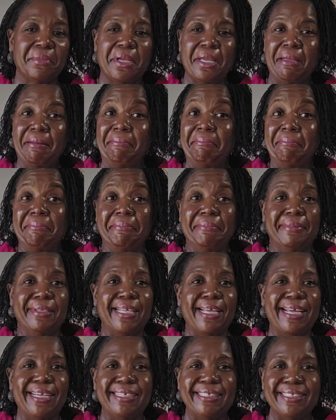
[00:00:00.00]
And
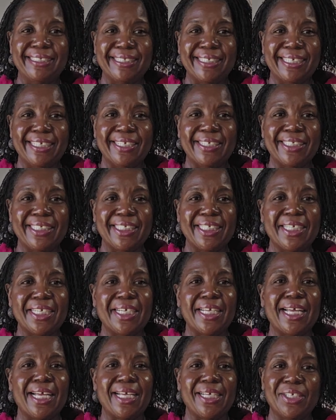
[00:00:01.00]
that is it.
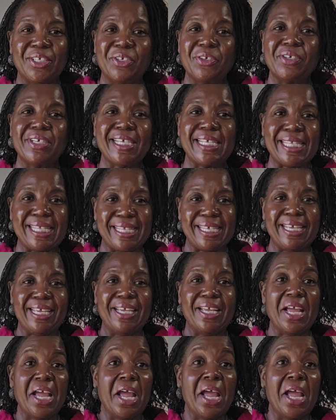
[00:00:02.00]
As you can see,